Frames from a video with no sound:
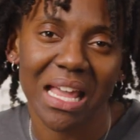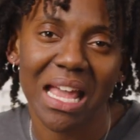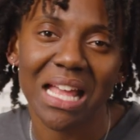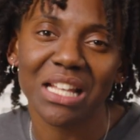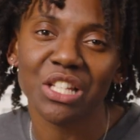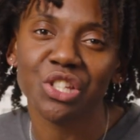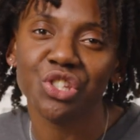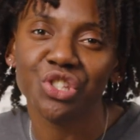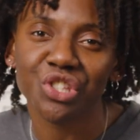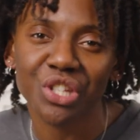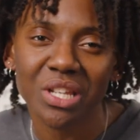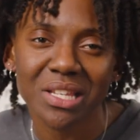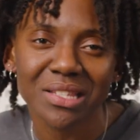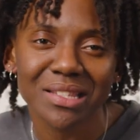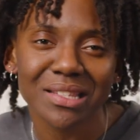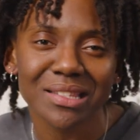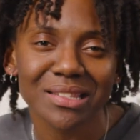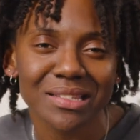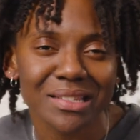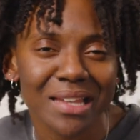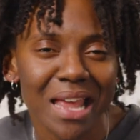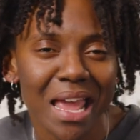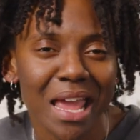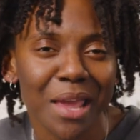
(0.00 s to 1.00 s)
In
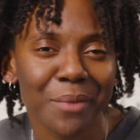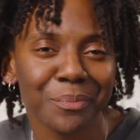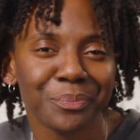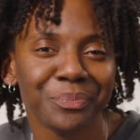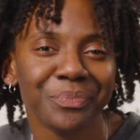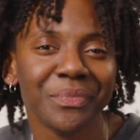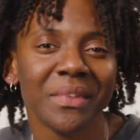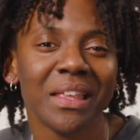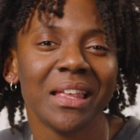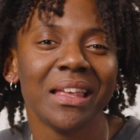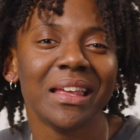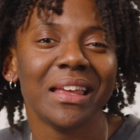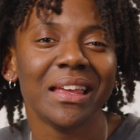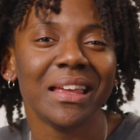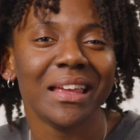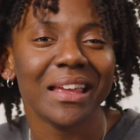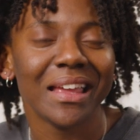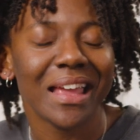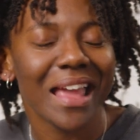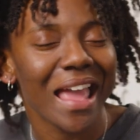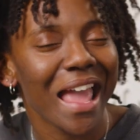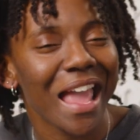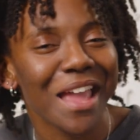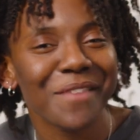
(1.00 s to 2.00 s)
Jesus' name,
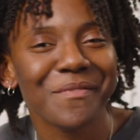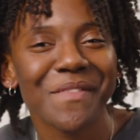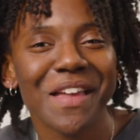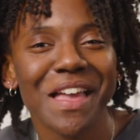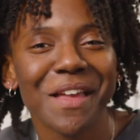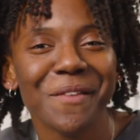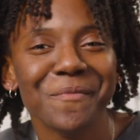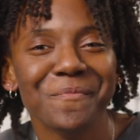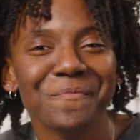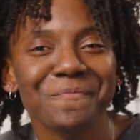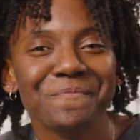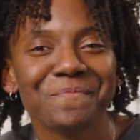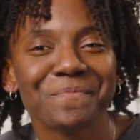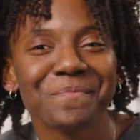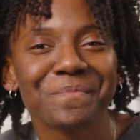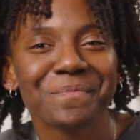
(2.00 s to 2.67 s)
amen.